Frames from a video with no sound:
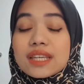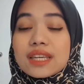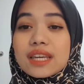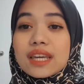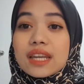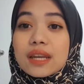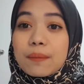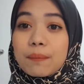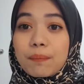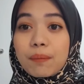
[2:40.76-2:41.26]

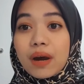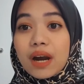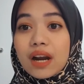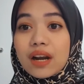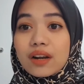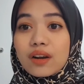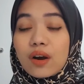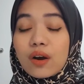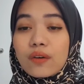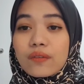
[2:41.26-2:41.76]
in
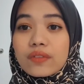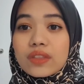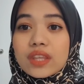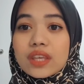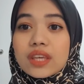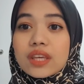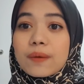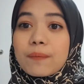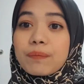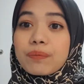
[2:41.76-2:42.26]
part of
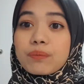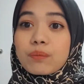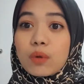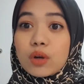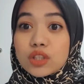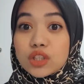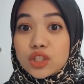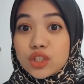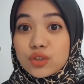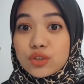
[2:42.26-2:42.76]
the
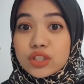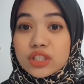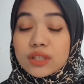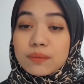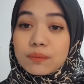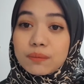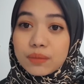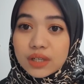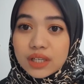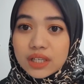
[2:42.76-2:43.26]

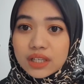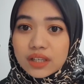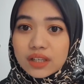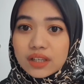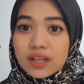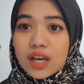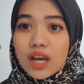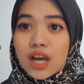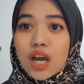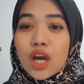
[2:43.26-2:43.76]
prosecution
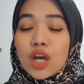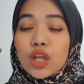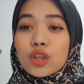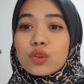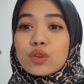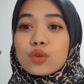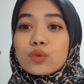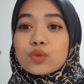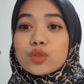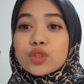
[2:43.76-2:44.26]
burden
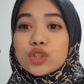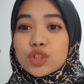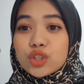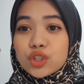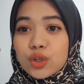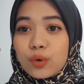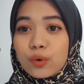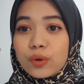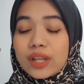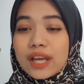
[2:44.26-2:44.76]
to
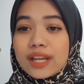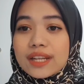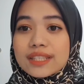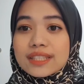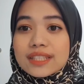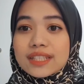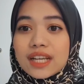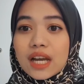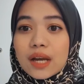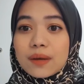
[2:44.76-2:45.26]
show that the
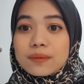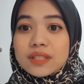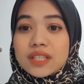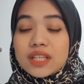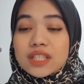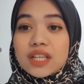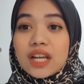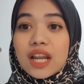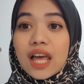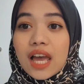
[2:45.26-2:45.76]

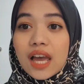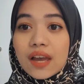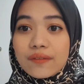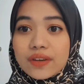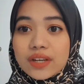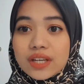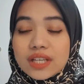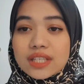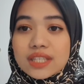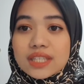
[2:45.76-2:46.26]
circumstantial
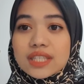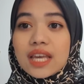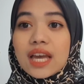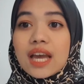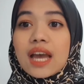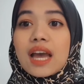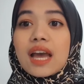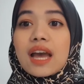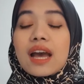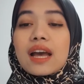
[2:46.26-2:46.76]
evidence
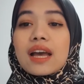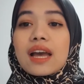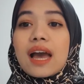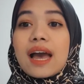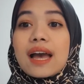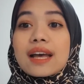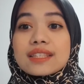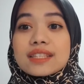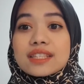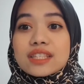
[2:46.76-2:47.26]

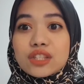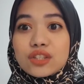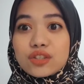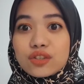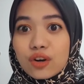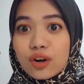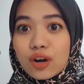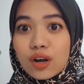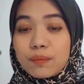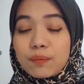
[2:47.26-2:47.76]
has a
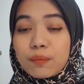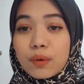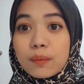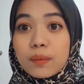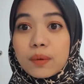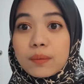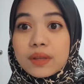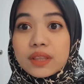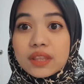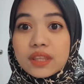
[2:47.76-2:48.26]
strong
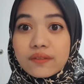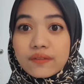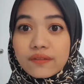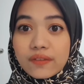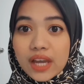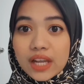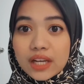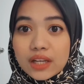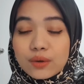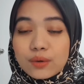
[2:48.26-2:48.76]
probability
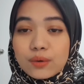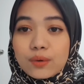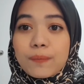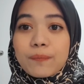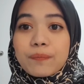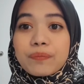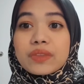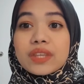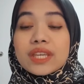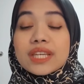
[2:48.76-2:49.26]
value
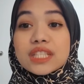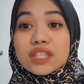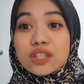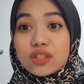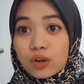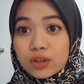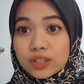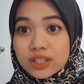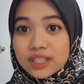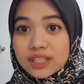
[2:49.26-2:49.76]
in
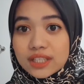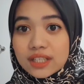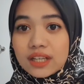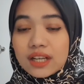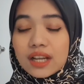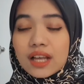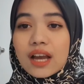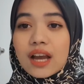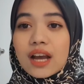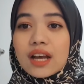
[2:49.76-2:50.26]
total
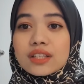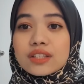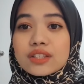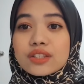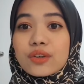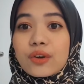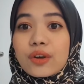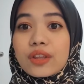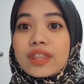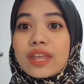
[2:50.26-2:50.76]

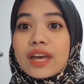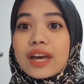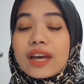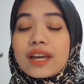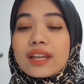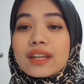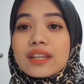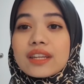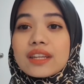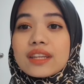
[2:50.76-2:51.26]
so
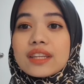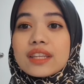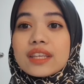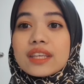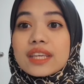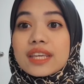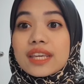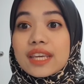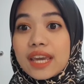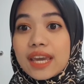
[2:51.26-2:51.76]
that
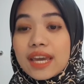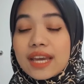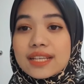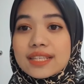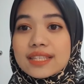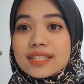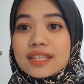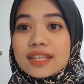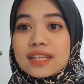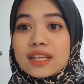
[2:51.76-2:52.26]
the
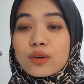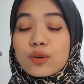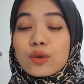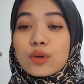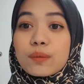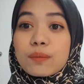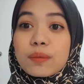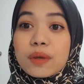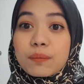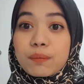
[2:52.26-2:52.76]
case
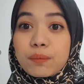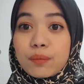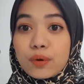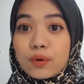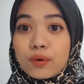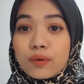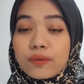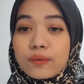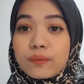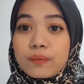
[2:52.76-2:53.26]
could be
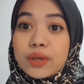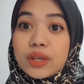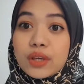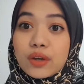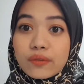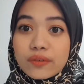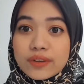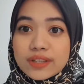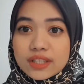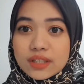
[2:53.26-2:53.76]
proved
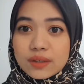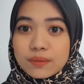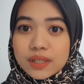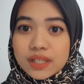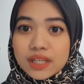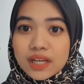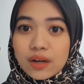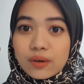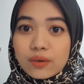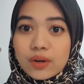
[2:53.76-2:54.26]
beyond reasonable
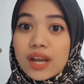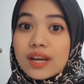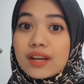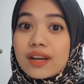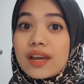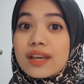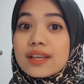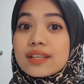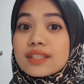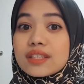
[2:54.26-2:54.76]
doubt.
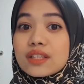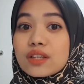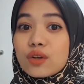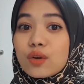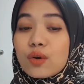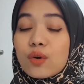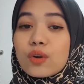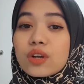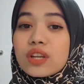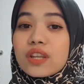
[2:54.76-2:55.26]
There is
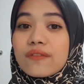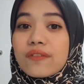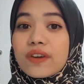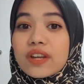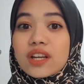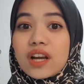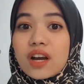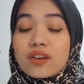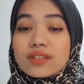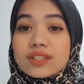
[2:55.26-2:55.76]
no
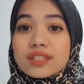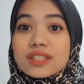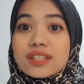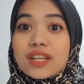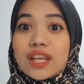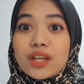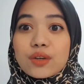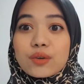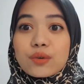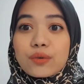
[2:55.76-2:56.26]
defense counsel
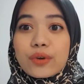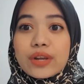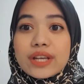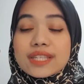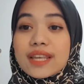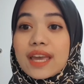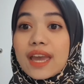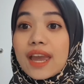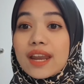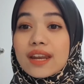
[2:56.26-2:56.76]
that could
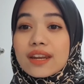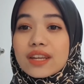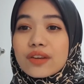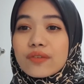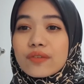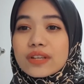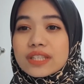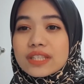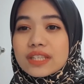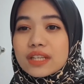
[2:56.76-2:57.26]
raise any
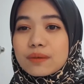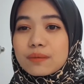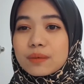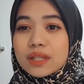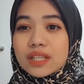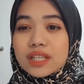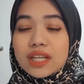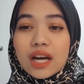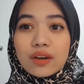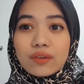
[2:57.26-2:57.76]

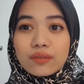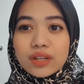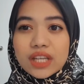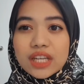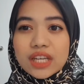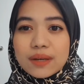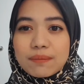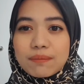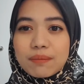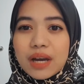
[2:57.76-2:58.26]
reasonable doubt
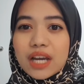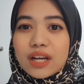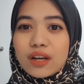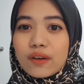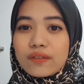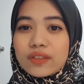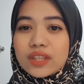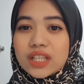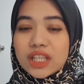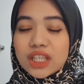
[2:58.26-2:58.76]
in the mind
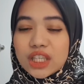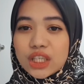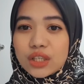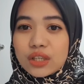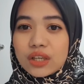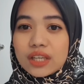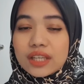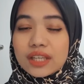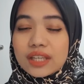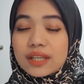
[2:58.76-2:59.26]
of
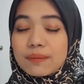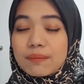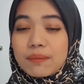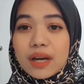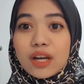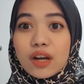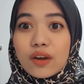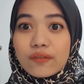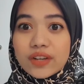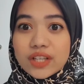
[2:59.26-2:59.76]

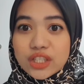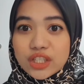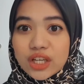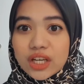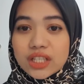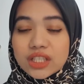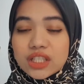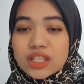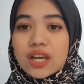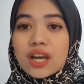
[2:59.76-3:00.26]
the
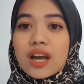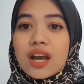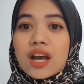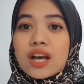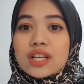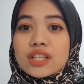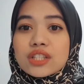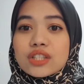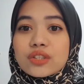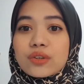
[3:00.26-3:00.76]
judge,
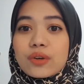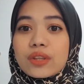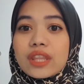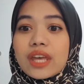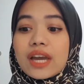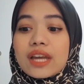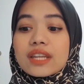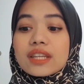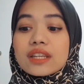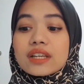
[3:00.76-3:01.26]
so
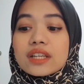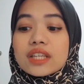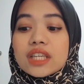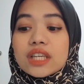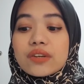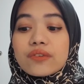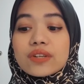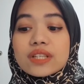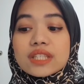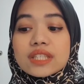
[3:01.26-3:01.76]
that the
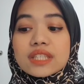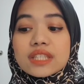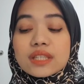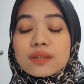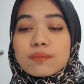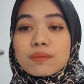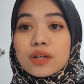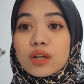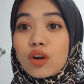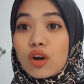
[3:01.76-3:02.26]

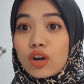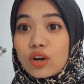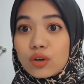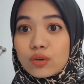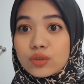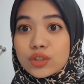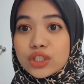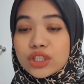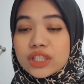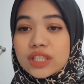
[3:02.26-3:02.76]
irresistible
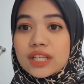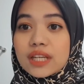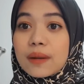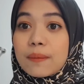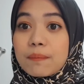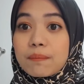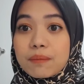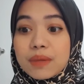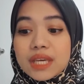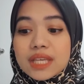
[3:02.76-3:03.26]

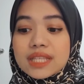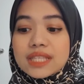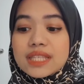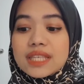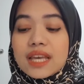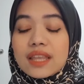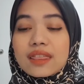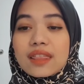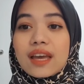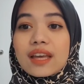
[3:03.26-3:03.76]
conclusion
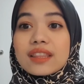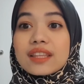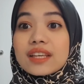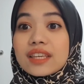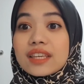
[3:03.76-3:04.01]
means that the